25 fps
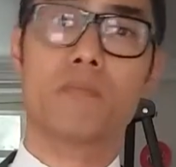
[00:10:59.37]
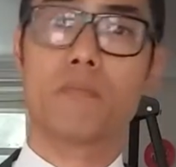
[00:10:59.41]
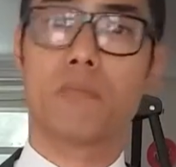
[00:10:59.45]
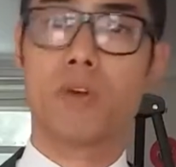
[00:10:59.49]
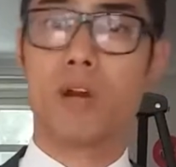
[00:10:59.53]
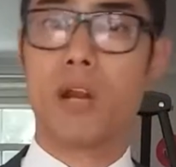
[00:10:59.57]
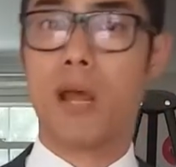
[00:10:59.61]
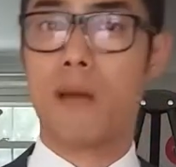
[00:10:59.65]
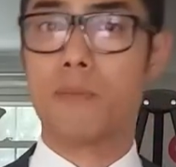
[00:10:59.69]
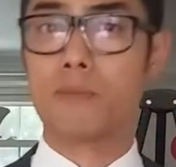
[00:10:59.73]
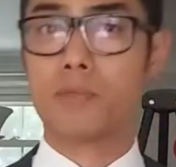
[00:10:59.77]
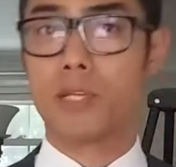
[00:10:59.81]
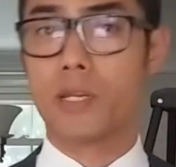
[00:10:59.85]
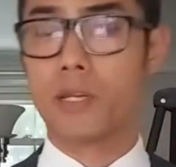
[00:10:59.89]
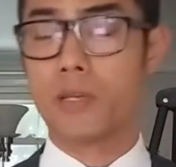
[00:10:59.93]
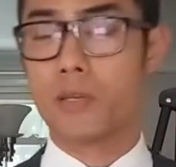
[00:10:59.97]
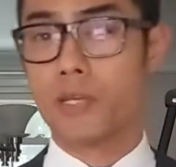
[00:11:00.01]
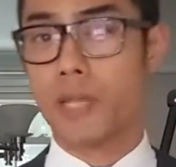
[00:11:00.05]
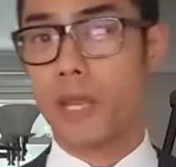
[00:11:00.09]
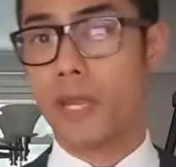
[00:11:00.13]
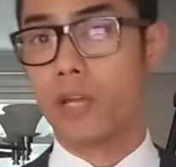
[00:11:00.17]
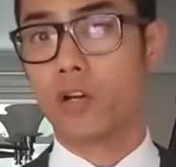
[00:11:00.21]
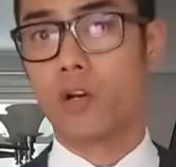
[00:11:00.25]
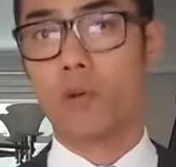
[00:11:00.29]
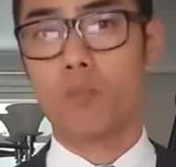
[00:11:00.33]
perhaps they
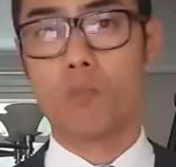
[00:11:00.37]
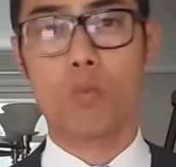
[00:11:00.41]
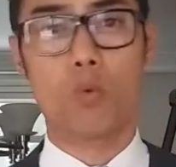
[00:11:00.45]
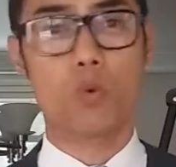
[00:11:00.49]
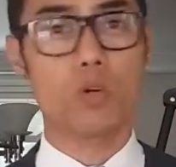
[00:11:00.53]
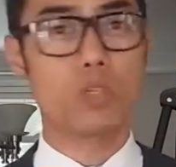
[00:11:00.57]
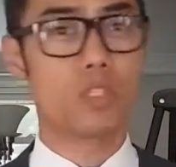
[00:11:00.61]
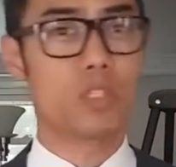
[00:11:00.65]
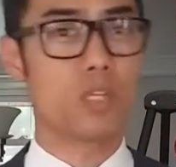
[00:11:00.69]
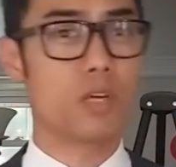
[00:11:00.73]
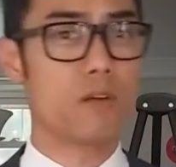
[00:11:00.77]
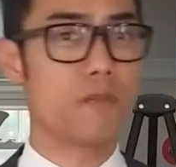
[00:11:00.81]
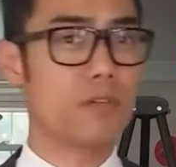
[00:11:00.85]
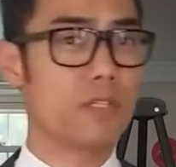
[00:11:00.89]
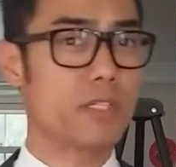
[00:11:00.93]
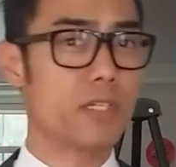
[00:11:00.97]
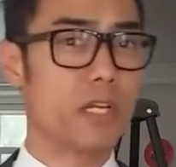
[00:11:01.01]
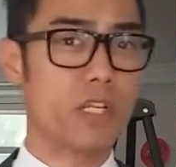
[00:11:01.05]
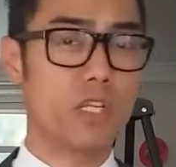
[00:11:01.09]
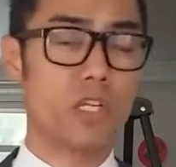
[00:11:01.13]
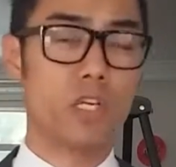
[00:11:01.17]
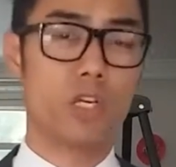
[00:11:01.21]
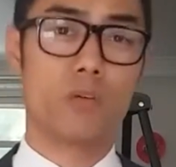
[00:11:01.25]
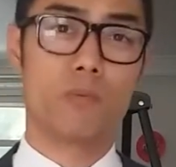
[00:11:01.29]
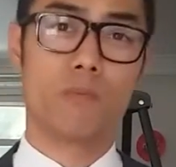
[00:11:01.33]
take on more service
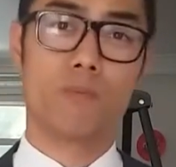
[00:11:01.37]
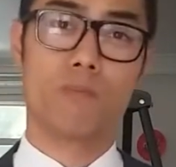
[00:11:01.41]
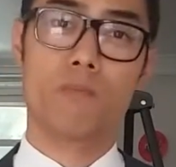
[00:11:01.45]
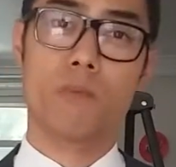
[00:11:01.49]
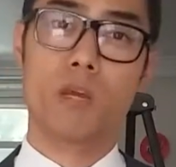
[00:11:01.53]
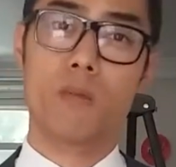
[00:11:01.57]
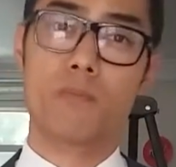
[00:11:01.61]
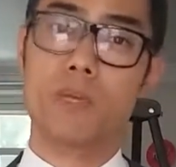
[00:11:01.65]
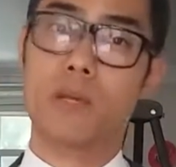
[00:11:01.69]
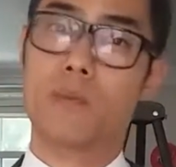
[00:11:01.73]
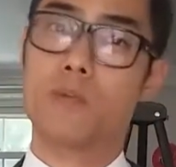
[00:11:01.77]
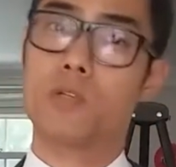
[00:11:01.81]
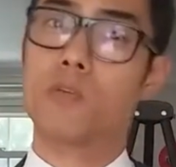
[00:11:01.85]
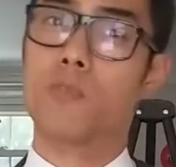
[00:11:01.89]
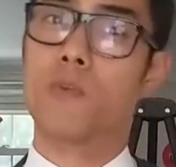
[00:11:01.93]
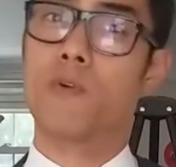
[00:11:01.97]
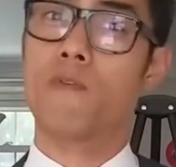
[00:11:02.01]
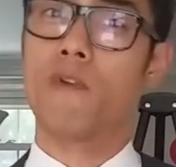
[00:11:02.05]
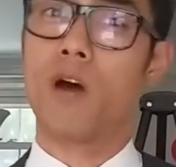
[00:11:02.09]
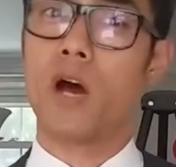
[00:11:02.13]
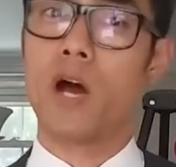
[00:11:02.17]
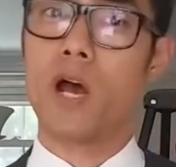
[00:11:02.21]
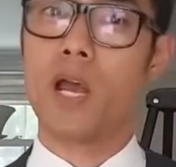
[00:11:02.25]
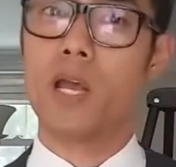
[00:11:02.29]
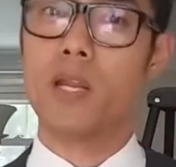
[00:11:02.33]
that you might be able to
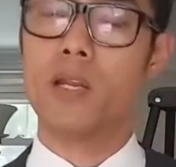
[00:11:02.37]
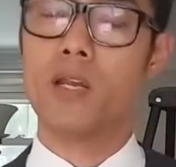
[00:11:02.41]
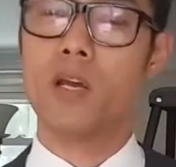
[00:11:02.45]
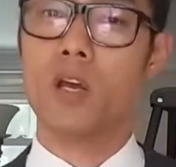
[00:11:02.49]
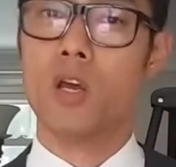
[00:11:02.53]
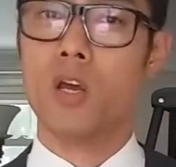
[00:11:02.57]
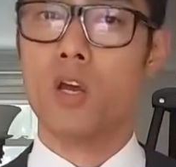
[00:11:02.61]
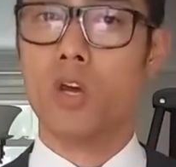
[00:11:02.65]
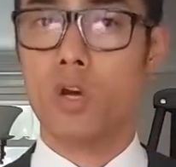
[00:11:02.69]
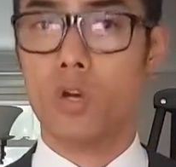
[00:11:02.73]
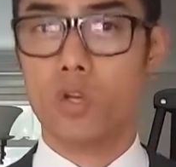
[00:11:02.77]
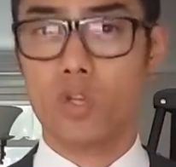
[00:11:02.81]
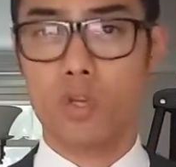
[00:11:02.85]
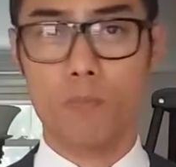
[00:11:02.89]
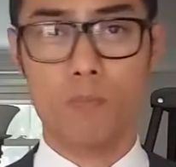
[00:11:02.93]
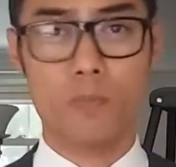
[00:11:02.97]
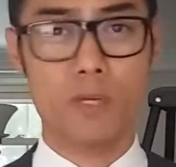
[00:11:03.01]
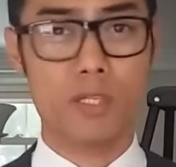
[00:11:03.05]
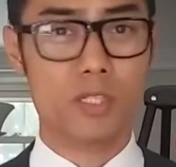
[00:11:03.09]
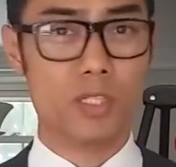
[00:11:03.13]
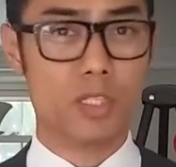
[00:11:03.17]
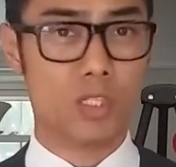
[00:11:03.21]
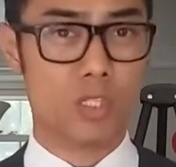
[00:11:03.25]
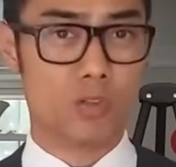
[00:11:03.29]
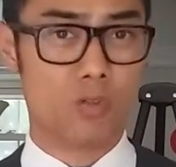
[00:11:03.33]
provide. Your
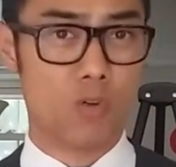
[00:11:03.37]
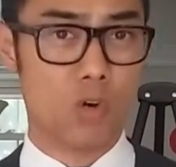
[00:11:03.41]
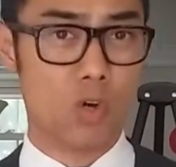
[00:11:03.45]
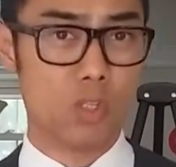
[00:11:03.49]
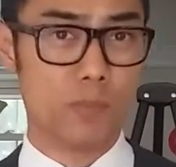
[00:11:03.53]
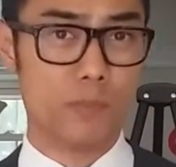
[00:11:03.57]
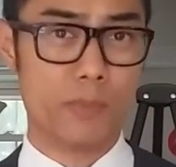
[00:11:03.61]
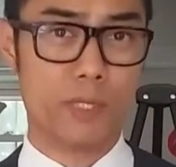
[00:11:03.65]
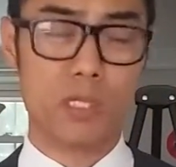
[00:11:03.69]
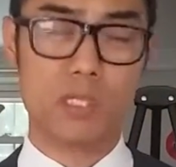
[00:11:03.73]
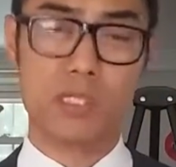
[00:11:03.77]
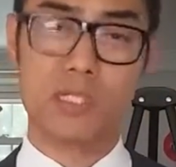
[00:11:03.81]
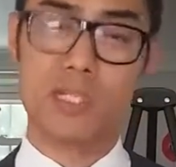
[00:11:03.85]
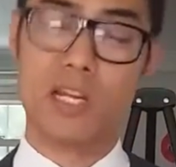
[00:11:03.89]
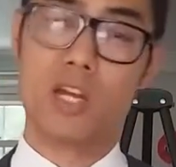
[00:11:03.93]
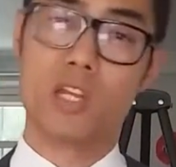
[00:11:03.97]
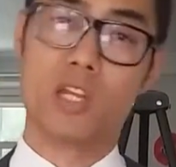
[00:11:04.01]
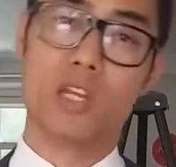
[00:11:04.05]
business grows because now